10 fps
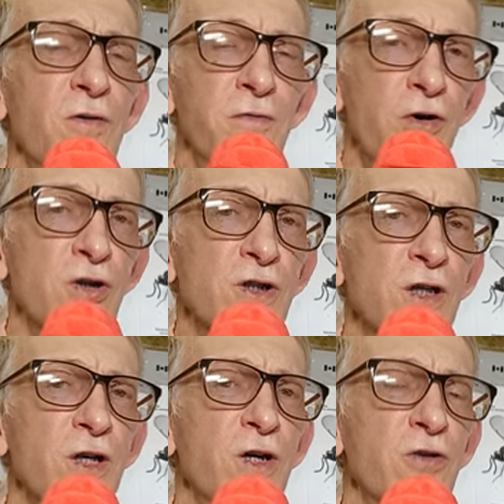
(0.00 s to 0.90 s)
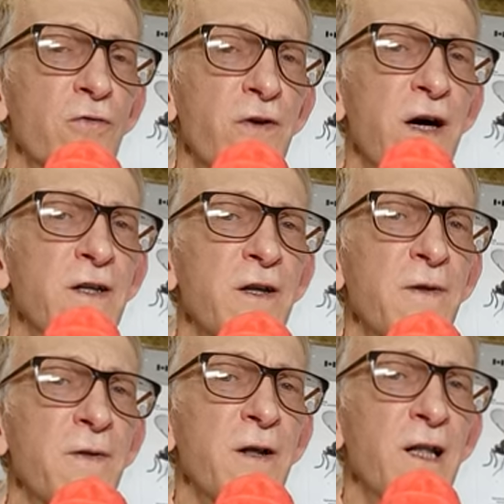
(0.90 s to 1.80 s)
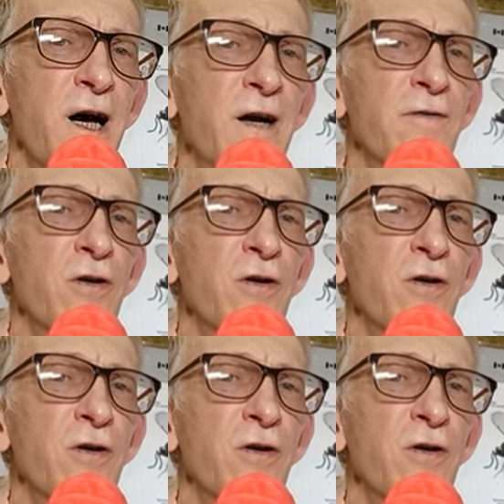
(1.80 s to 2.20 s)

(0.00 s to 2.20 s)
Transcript: of host to find larva